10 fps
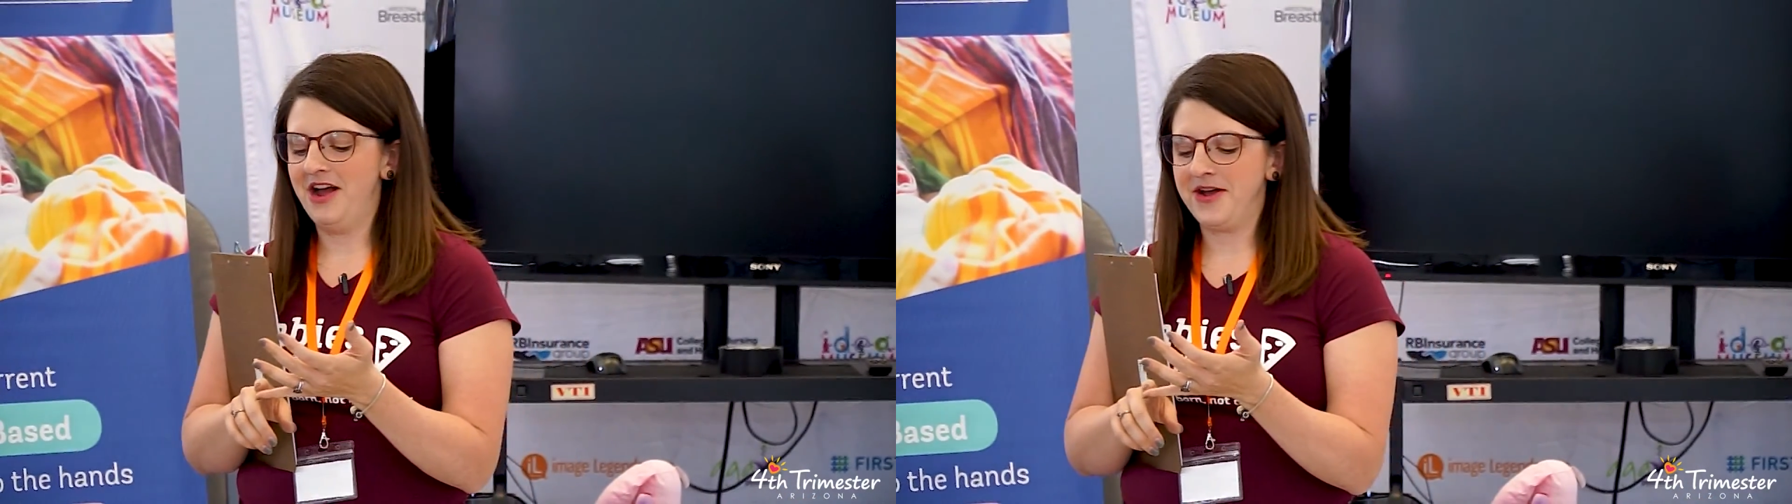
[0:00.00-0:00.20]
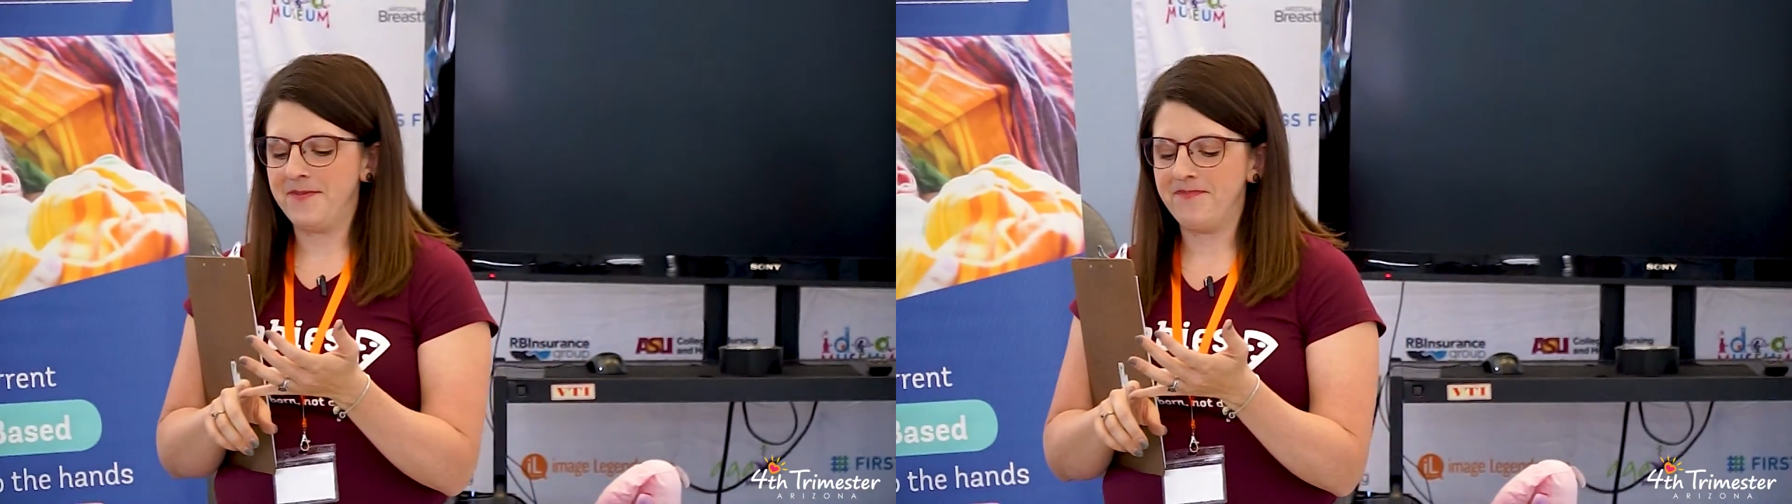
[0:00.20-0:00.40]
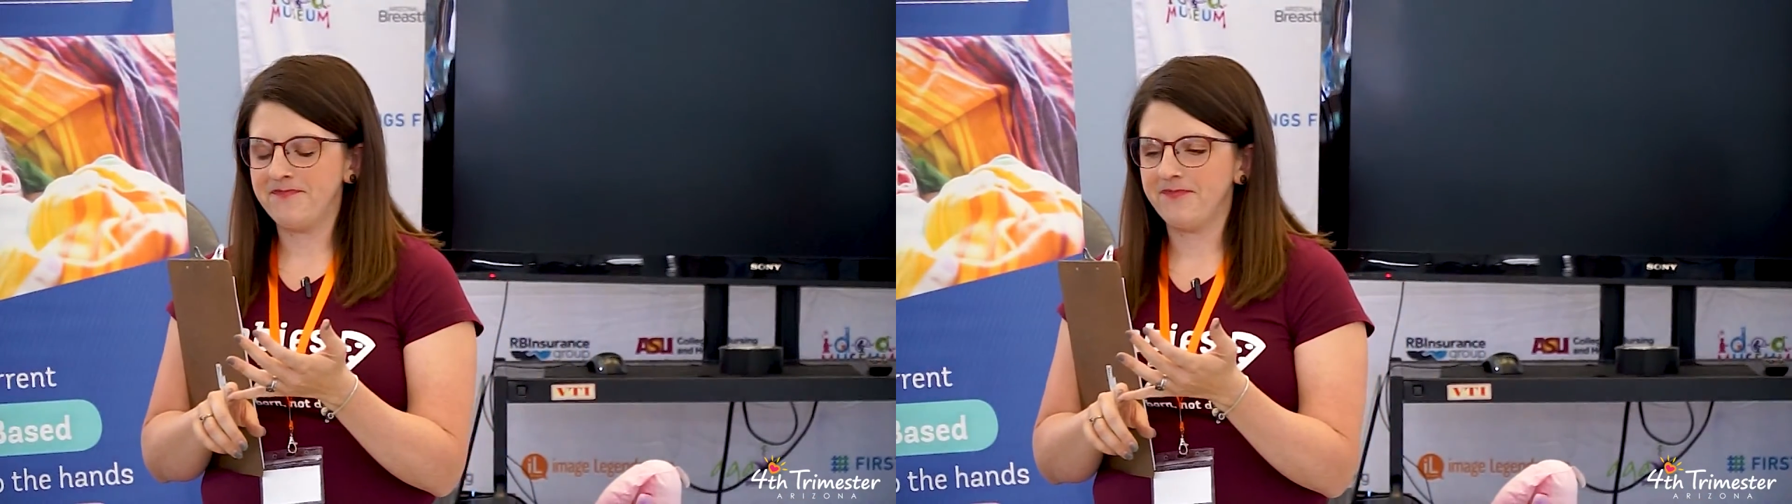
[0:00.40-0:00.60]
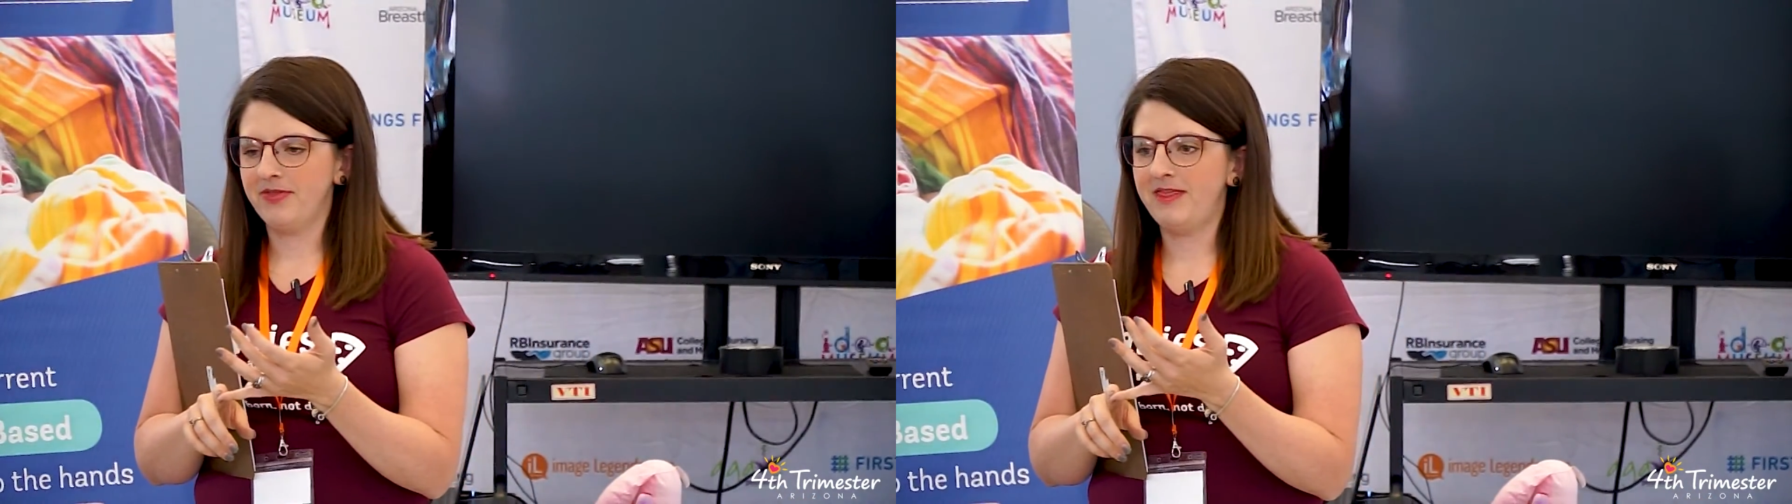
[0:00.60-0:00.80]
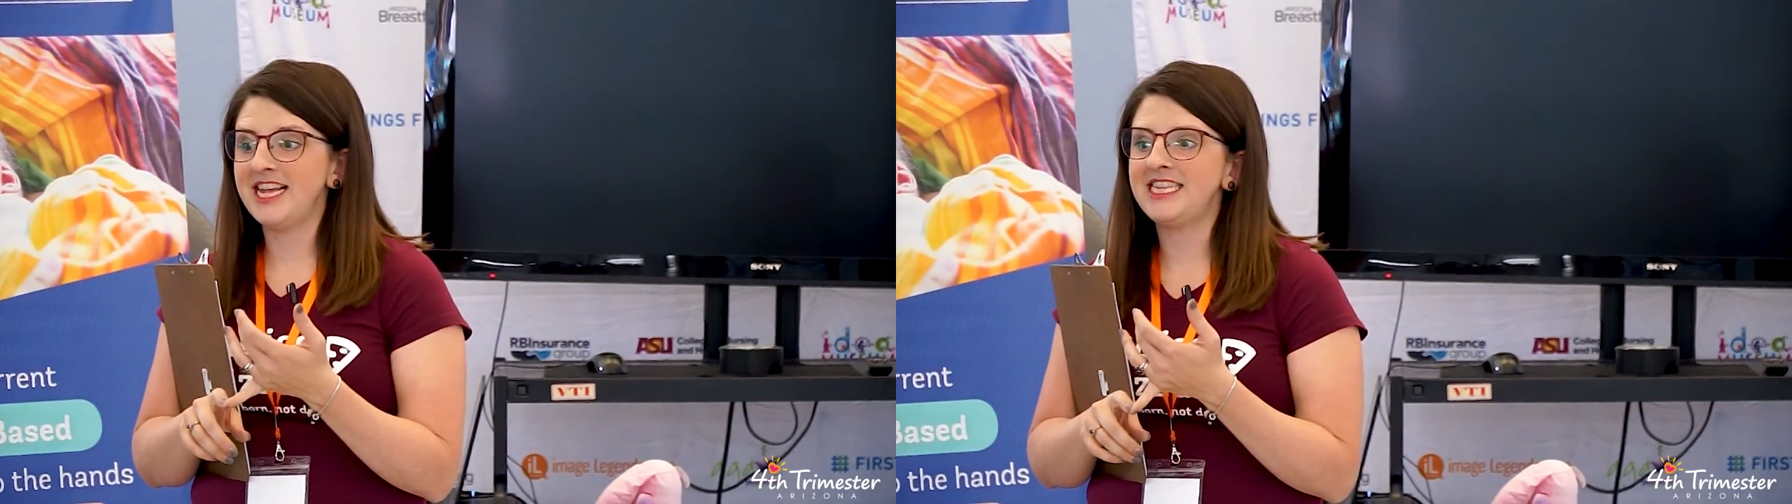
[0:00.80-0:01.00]
um,
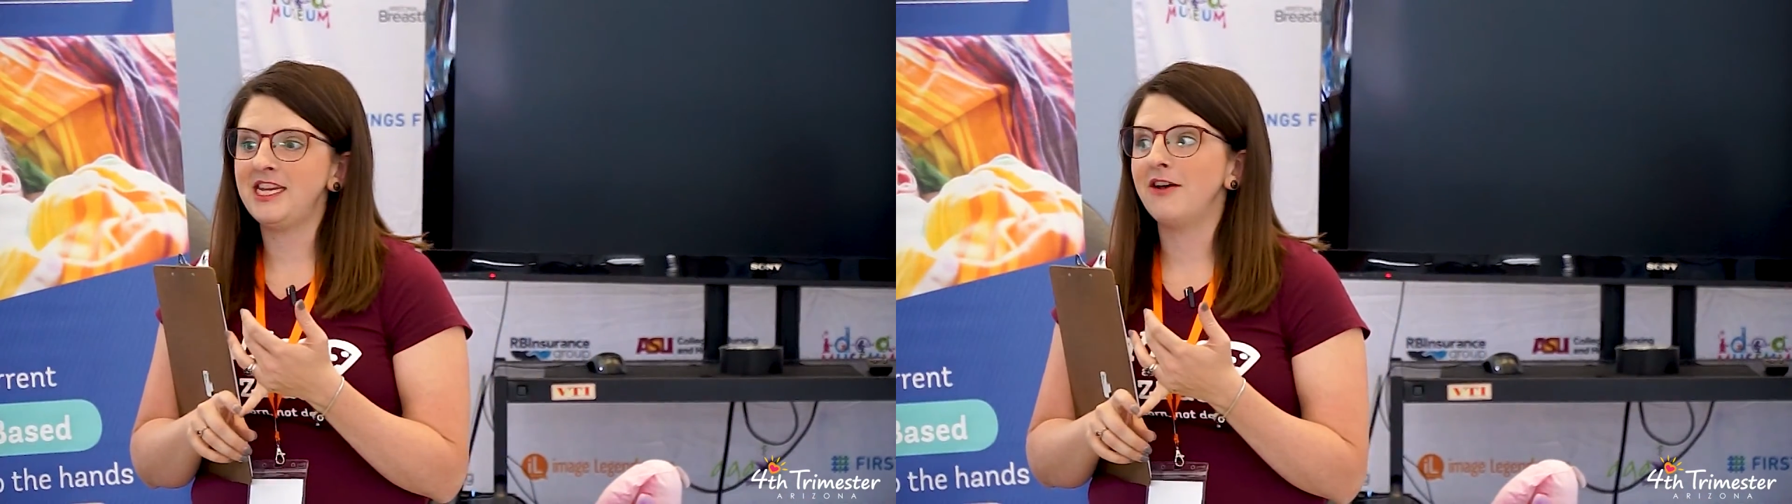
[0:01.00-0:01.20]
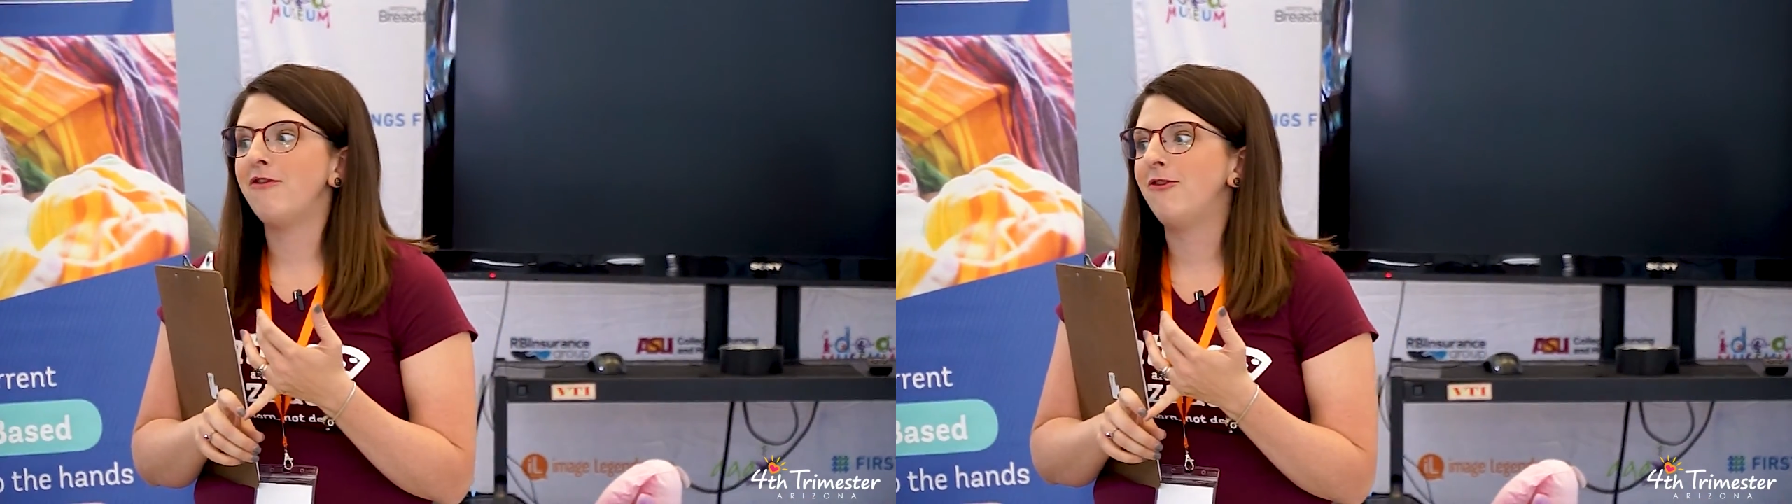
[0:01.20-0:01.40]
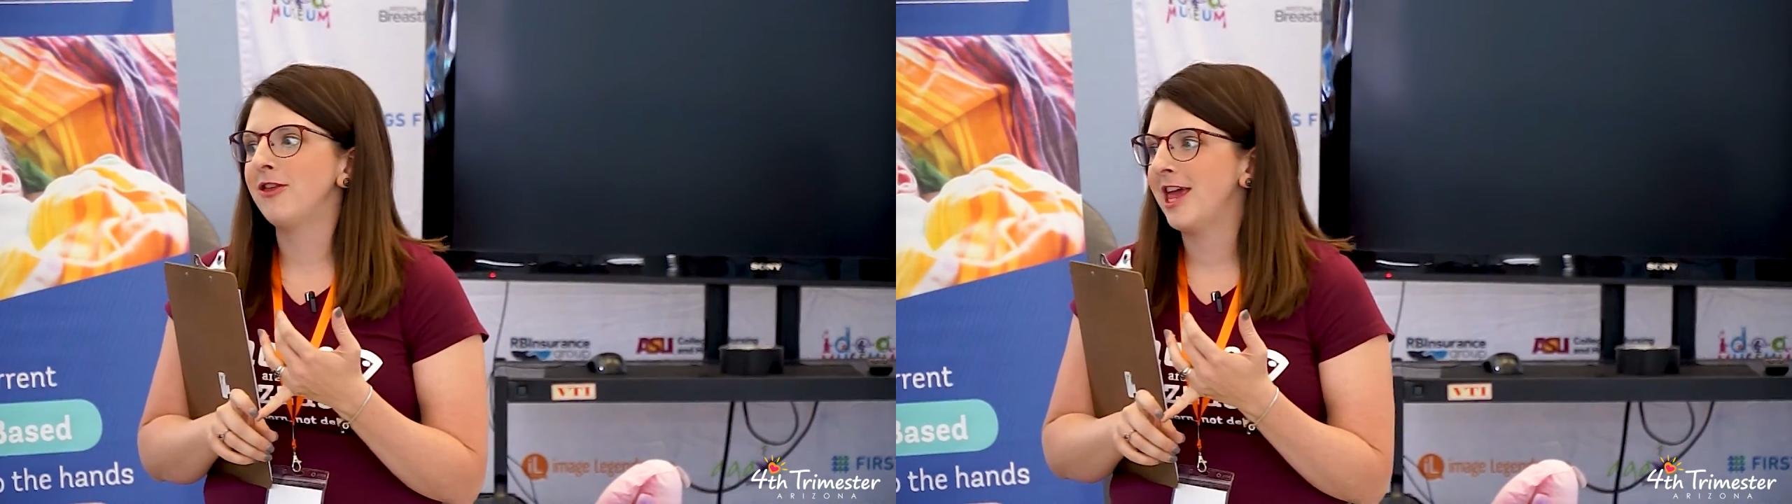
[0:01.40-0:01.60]
they see a full